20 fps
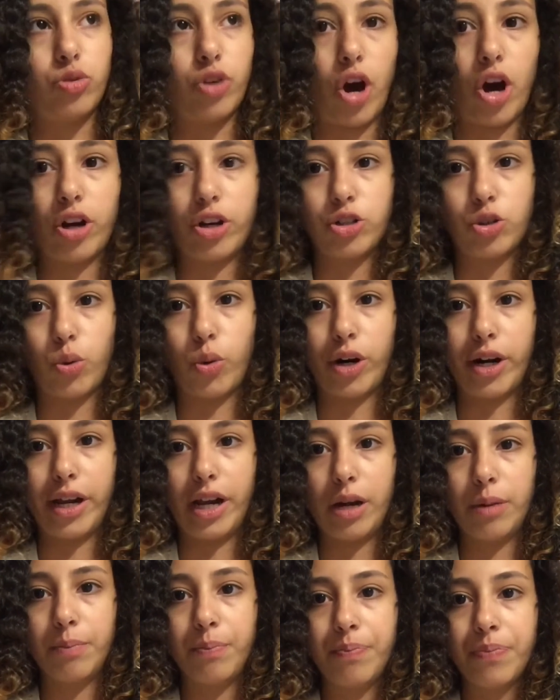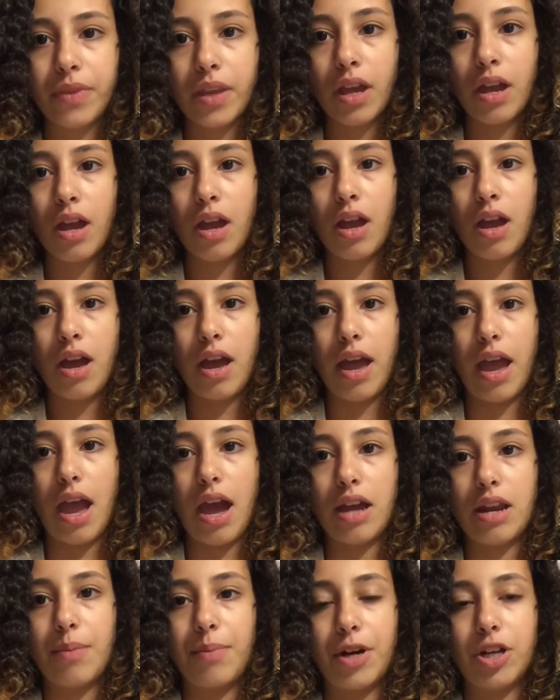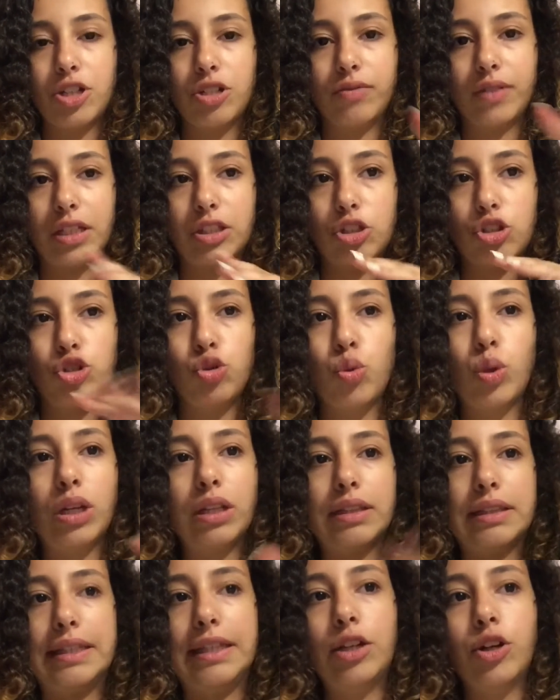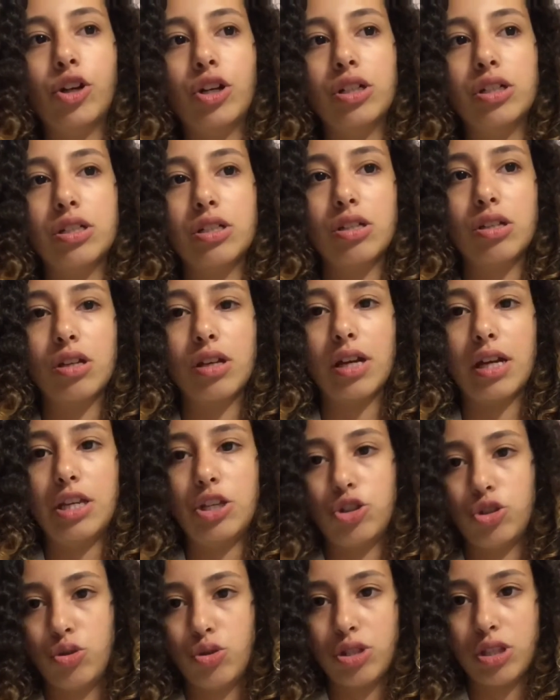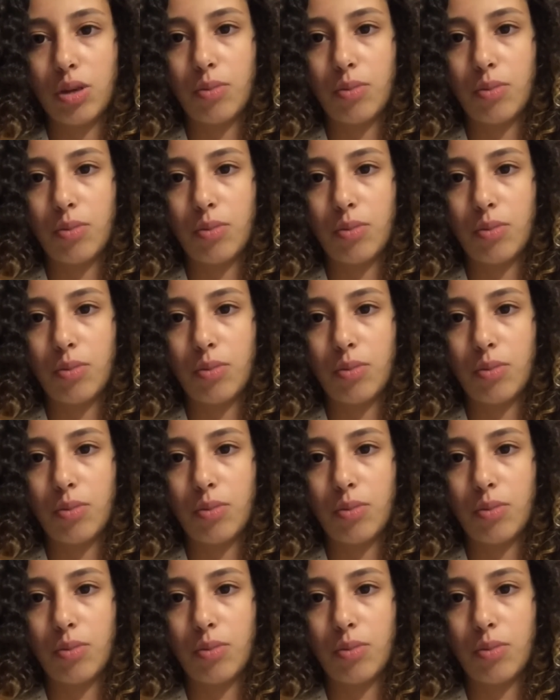the auditorium. And a bunch of like the student leaders introduced